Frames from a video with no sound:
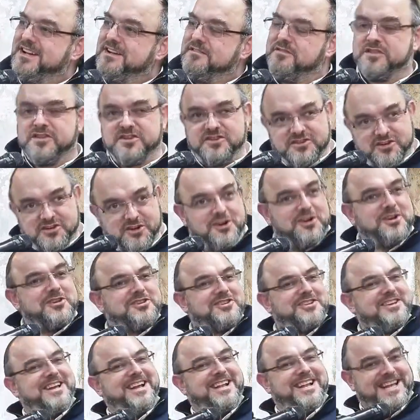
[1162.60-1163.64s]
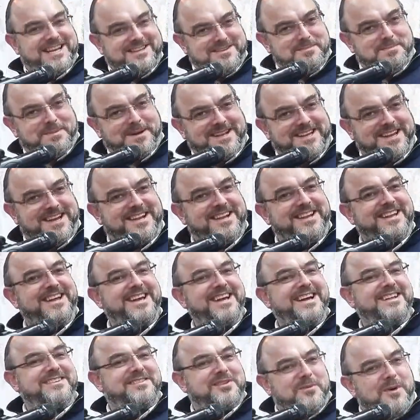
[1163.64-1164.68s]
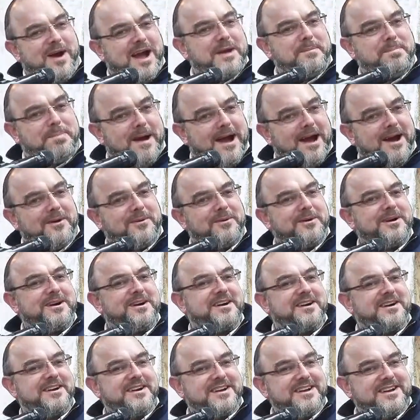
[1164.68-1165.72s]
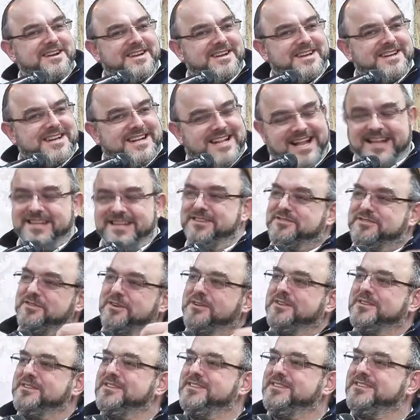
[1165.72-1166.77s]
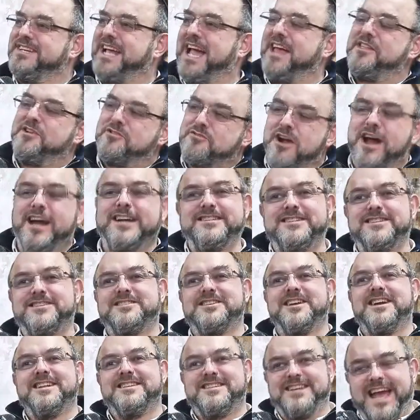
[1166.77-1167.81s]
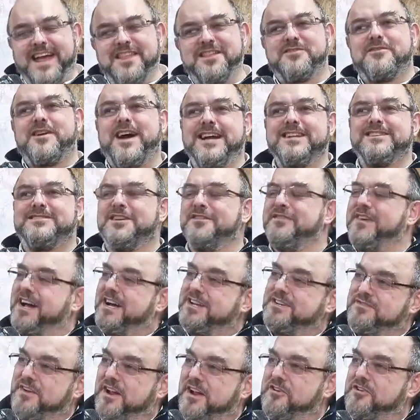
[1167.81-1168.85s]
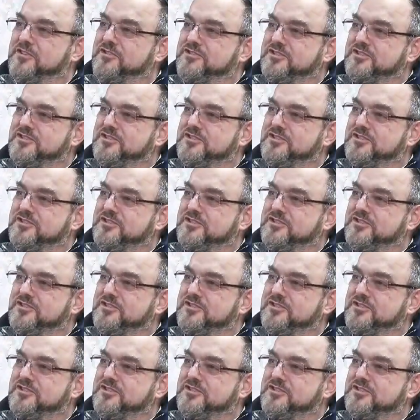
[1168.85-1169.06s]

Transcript: to the Zchus, in his opinion, to wipe out Klal Yisrael. To get the rights of Achashverosh.